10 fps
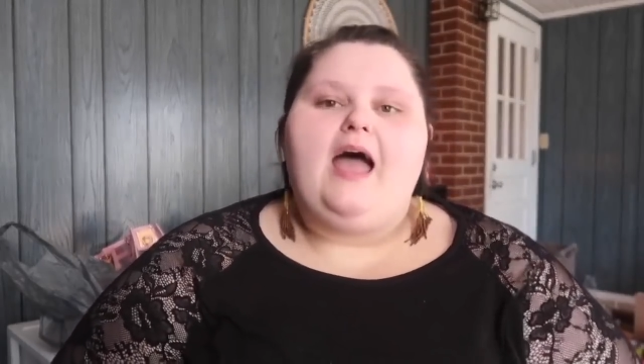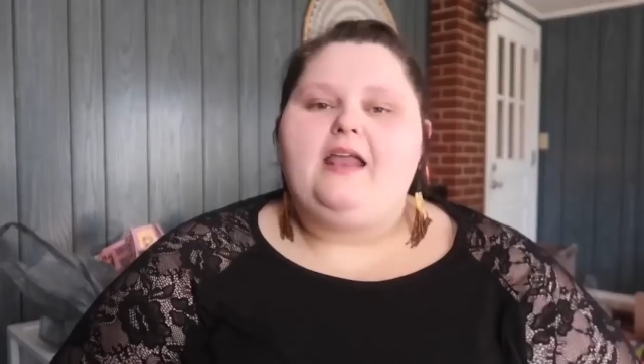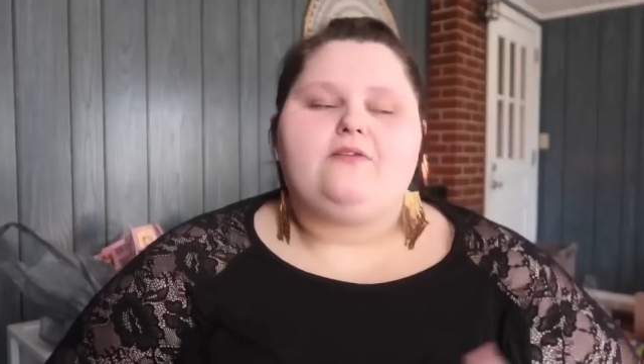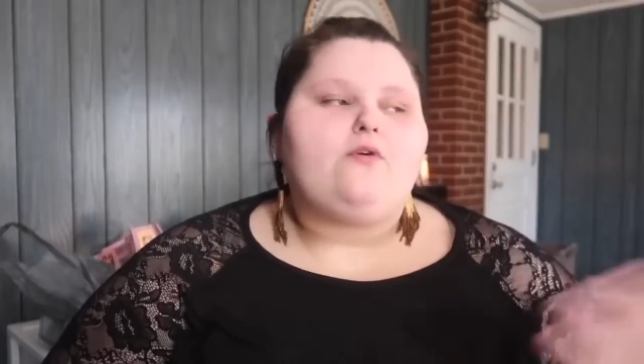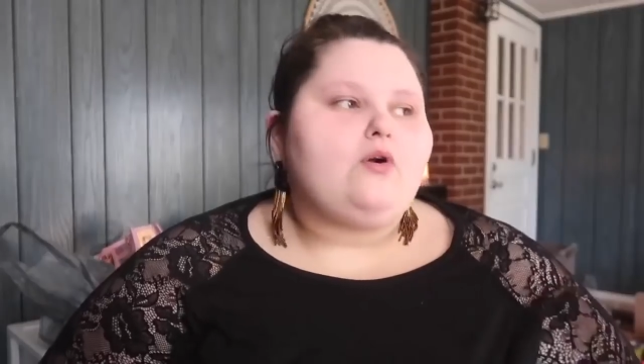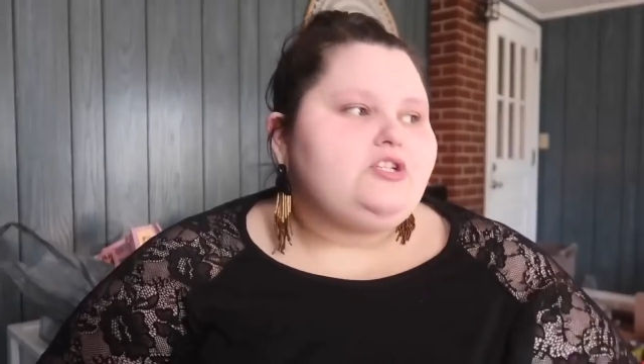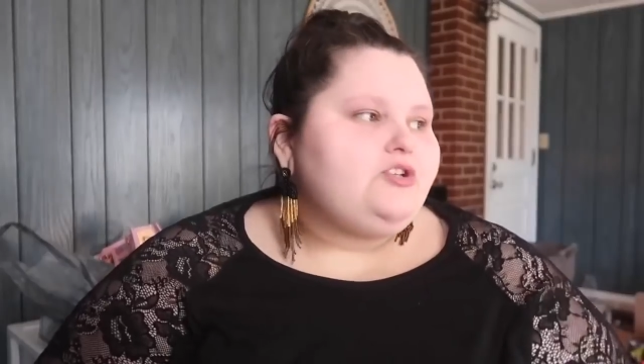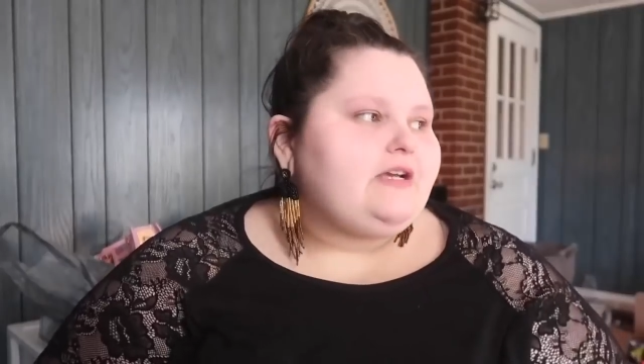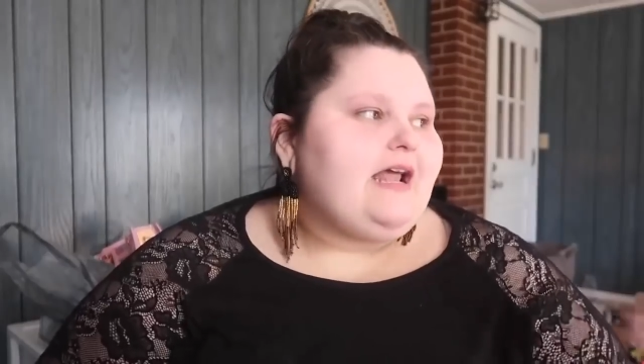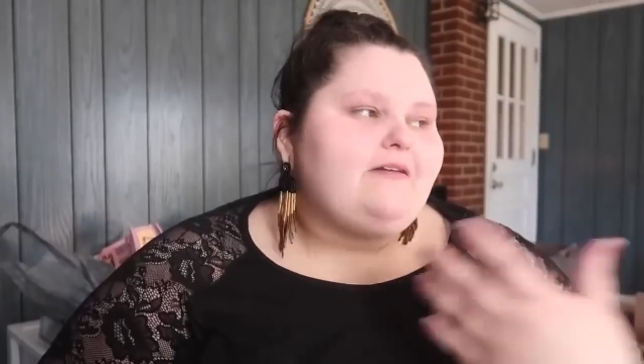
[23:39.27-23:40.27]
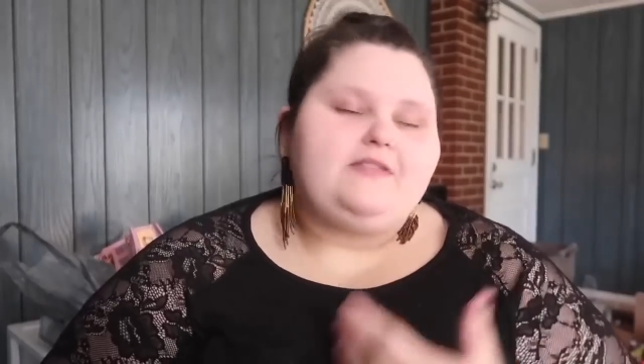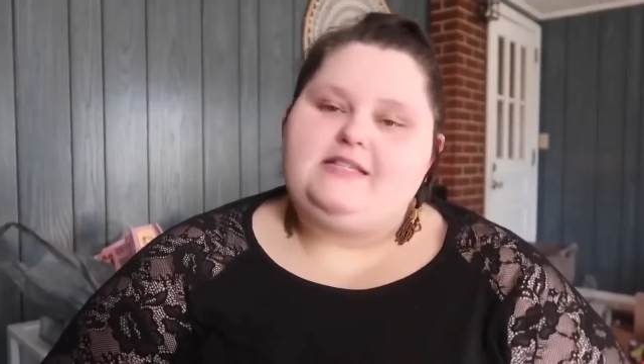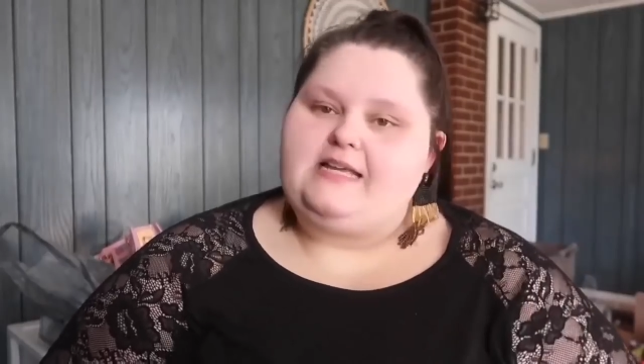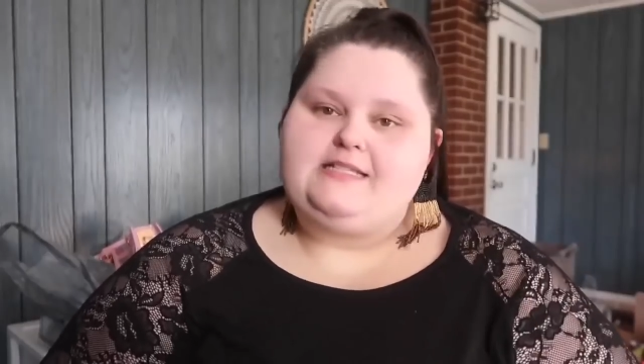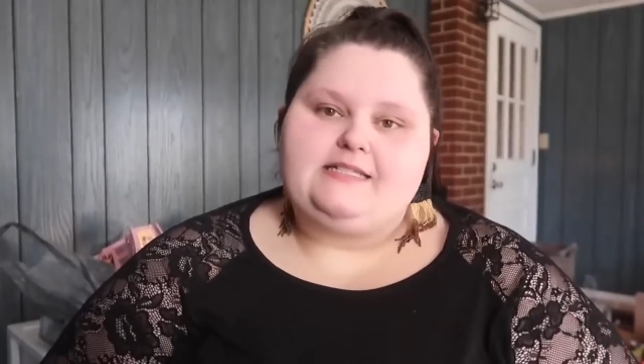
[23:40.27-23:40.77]
And of course you can have the
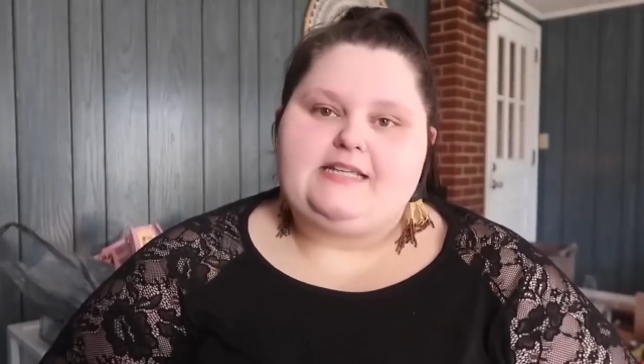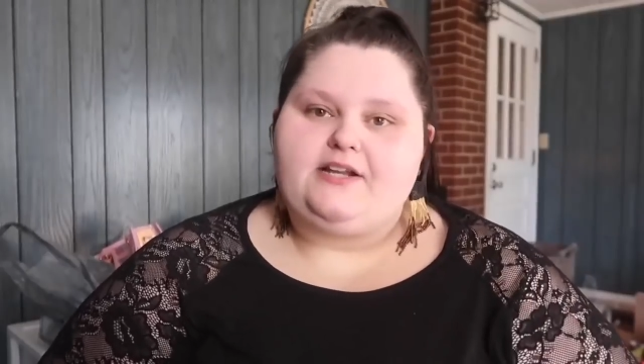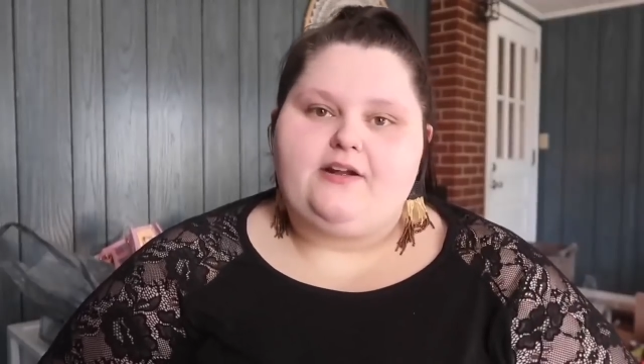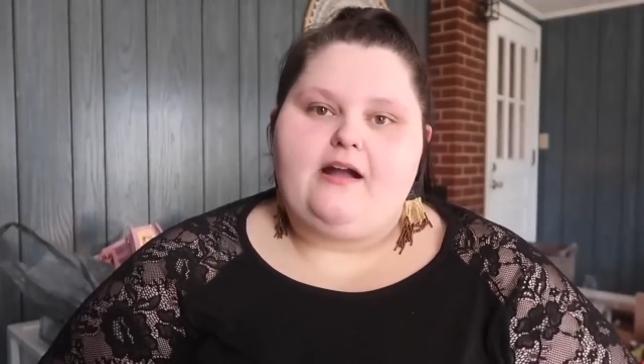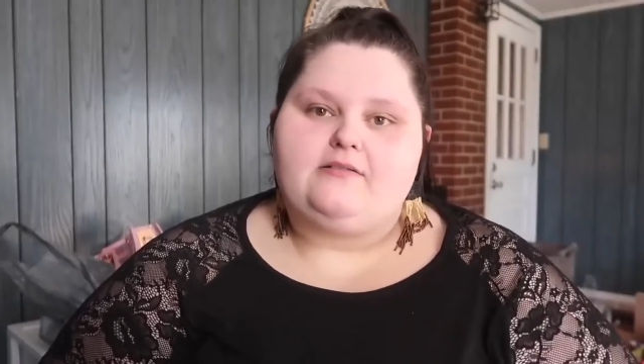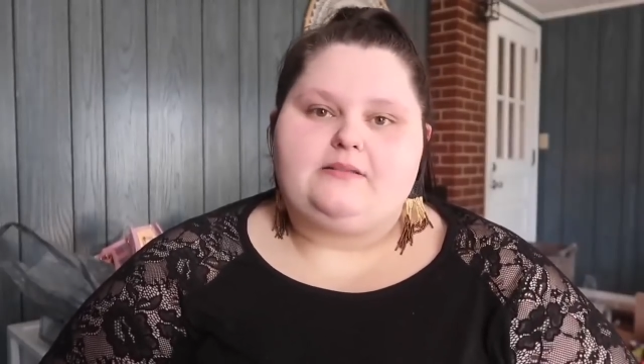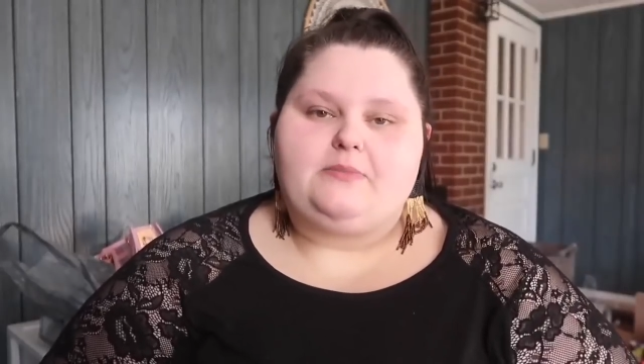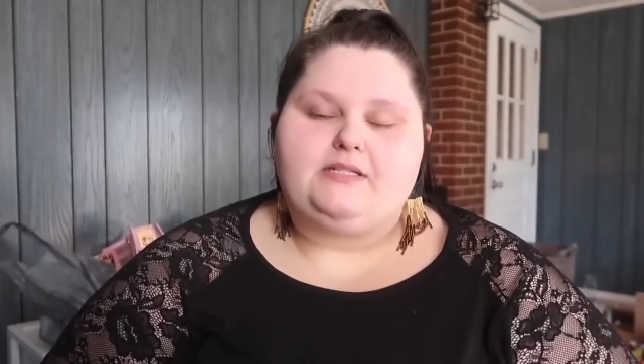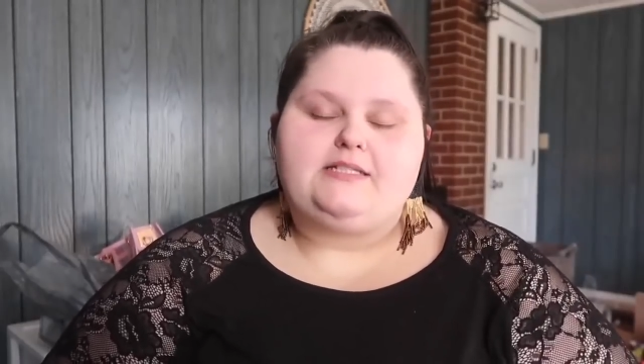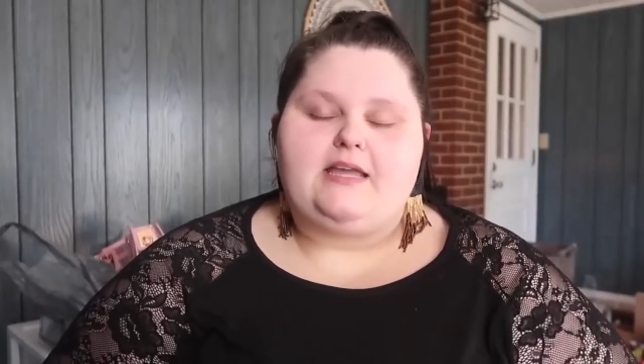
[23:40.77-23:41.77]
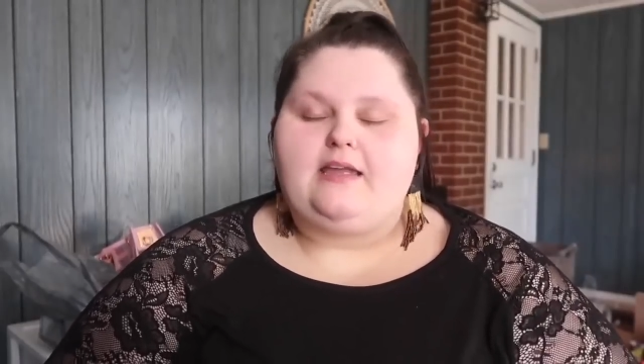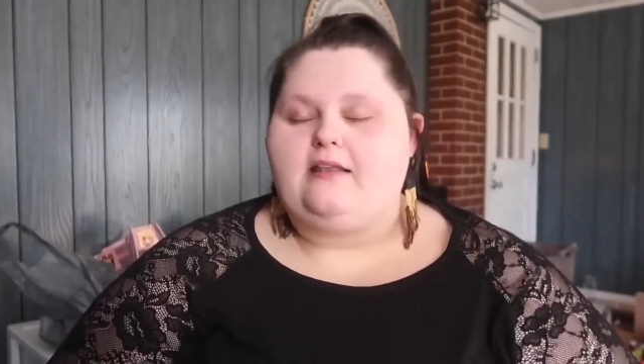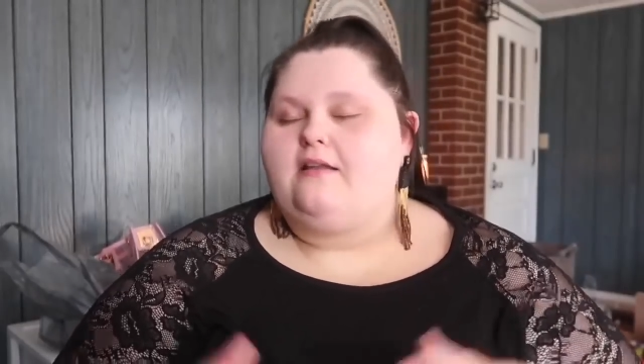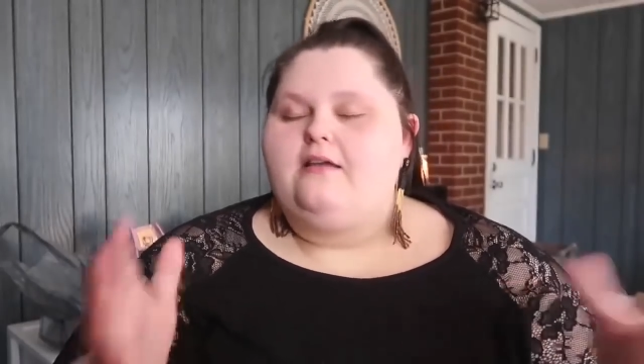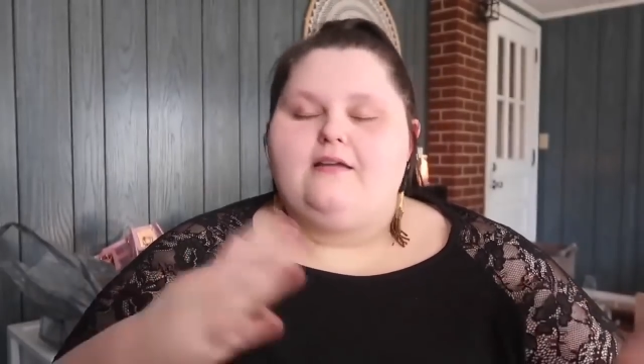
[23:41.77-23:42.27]
dates inside of your house. I'm not
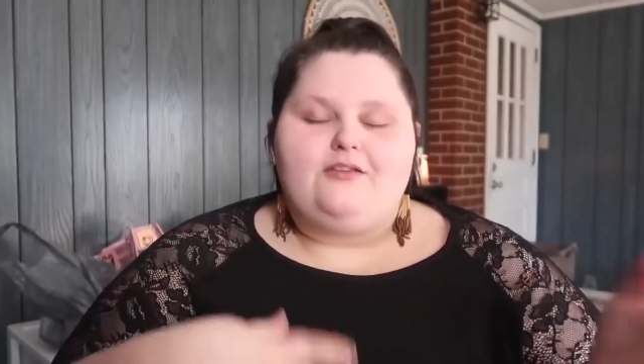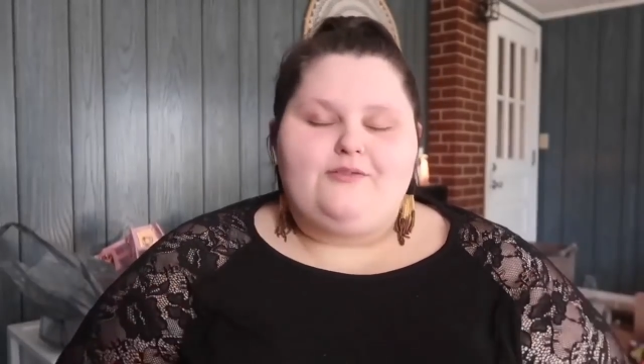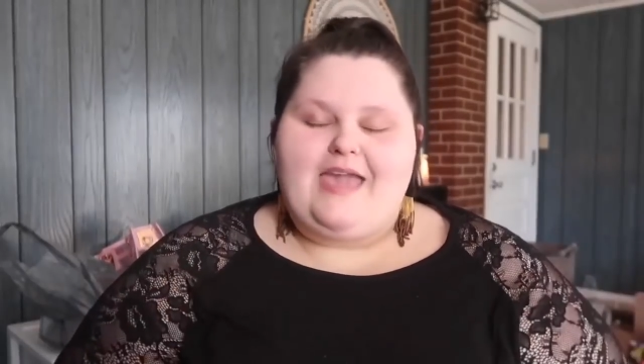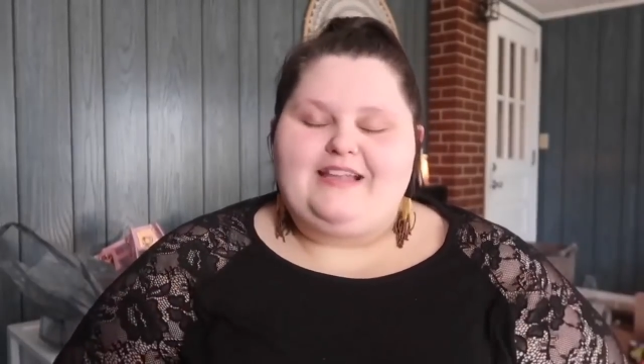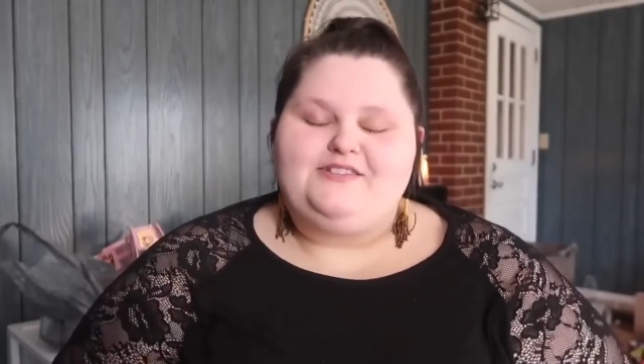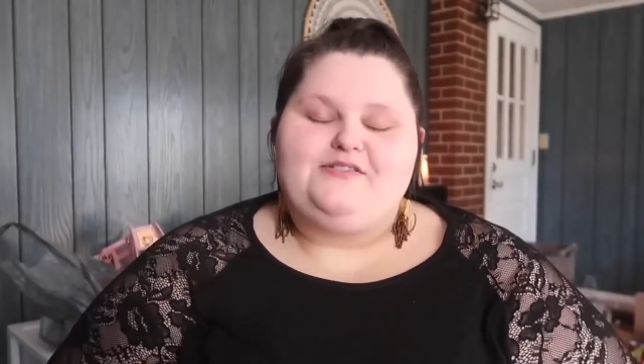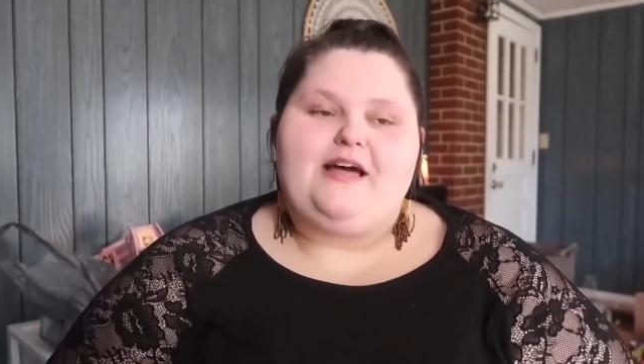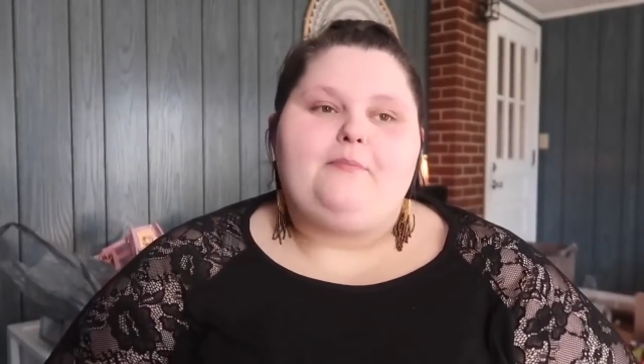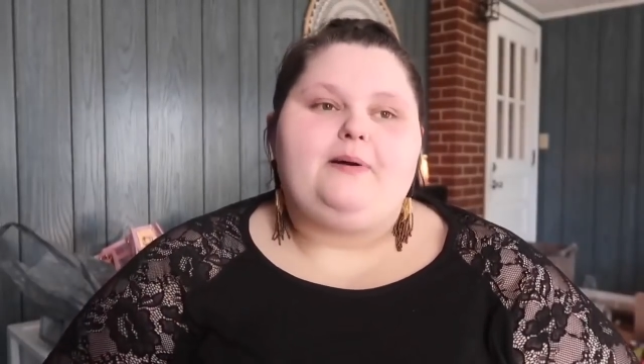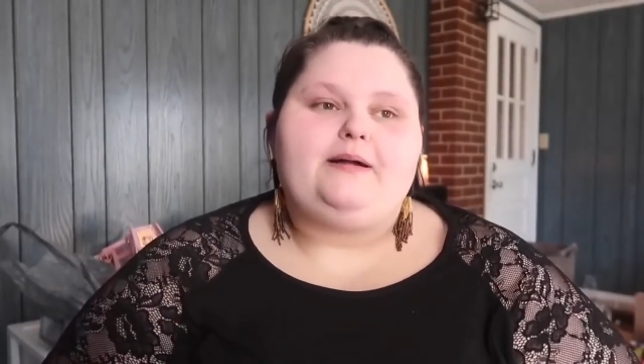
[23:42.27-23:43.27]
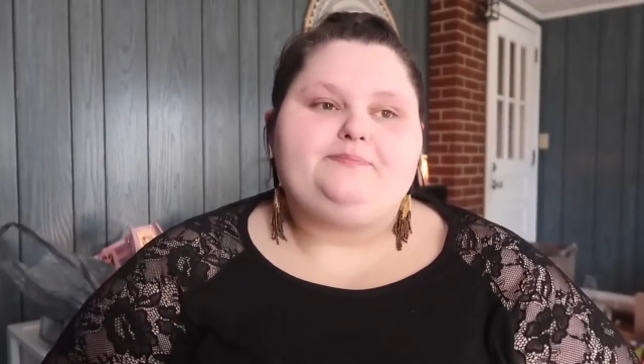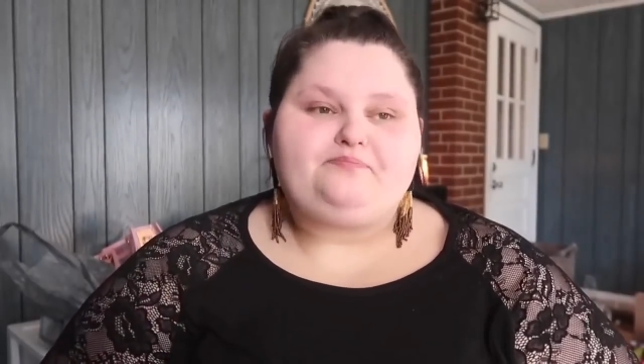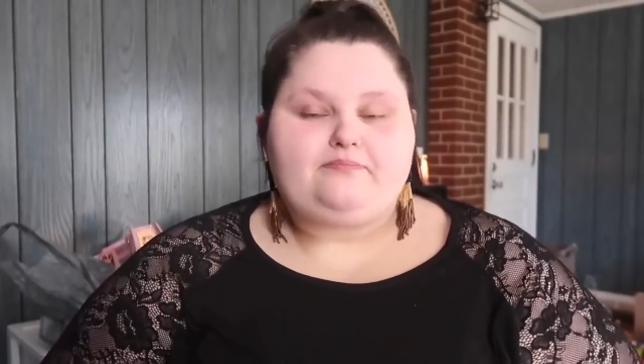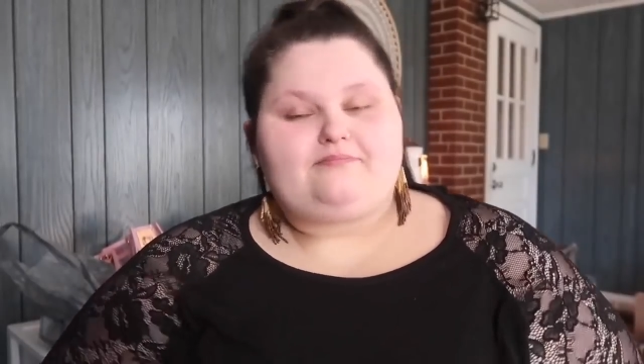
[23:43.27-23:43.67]
saying you can't do that, but